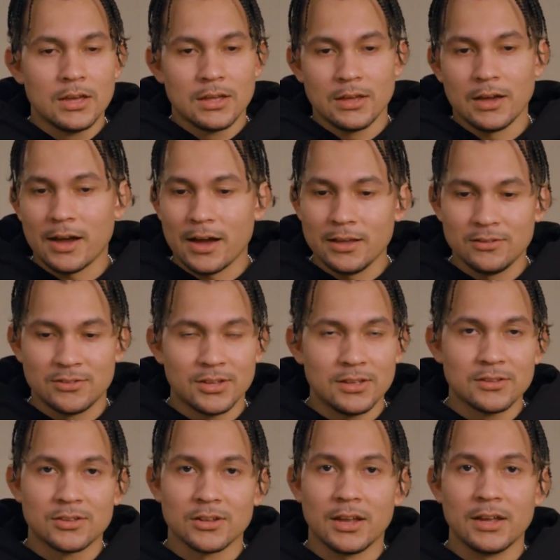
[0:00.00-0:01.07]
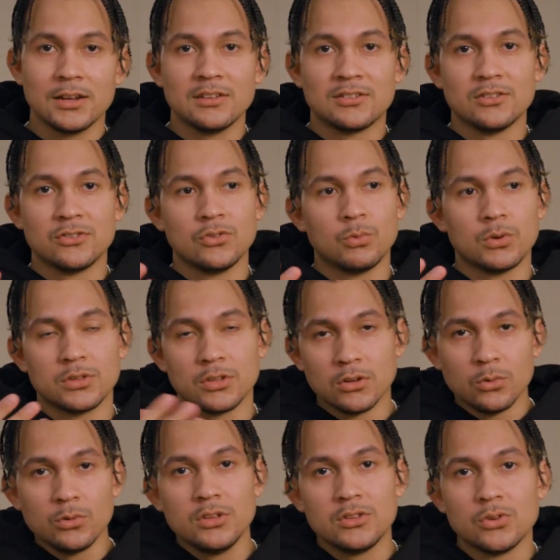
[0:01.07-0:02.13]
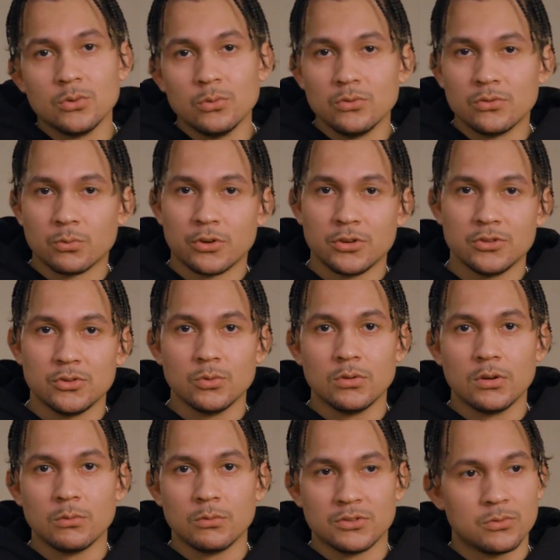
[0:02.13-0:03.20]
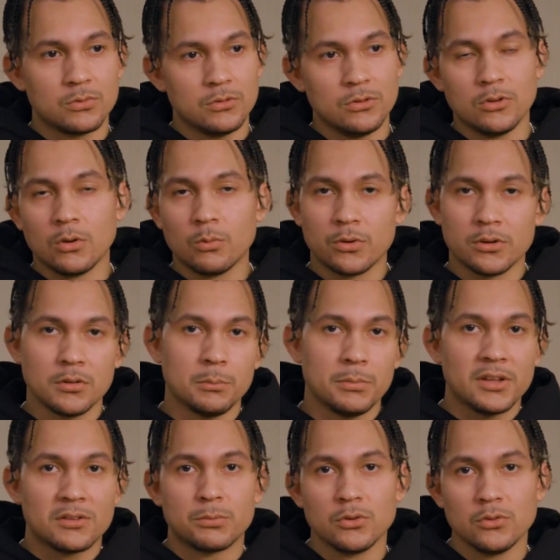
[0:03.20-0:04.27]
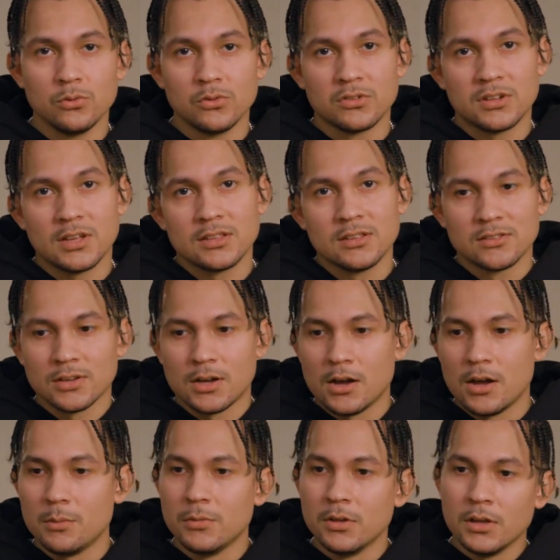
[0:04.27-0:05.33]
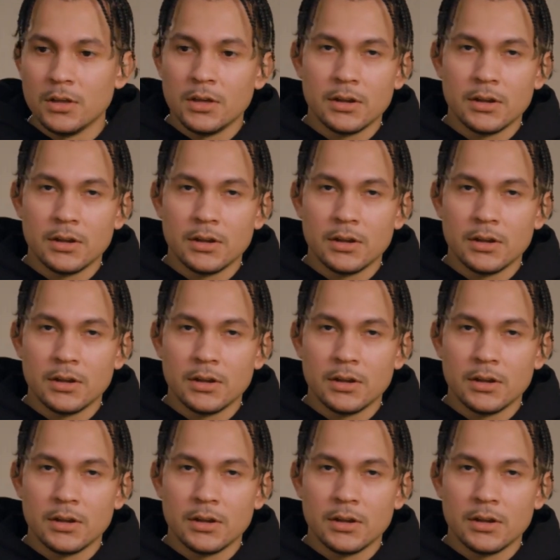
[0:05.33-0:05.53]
I tend to like listen to what the Looney Tunes were doing, which, were the best producers at the time.